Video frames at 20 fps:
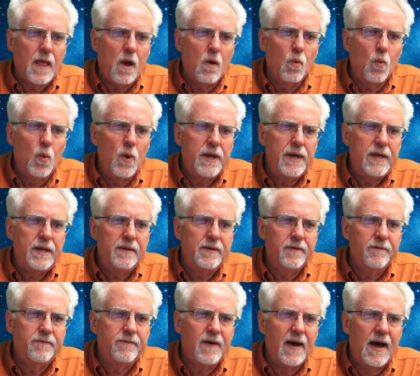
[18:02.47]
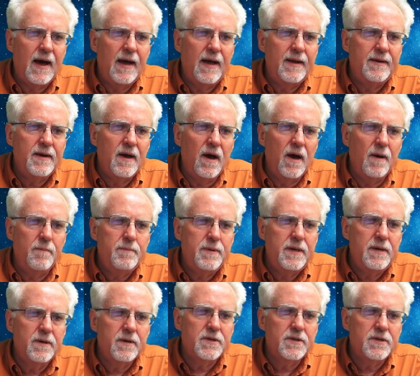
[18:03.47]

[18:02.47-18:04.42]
we define up here,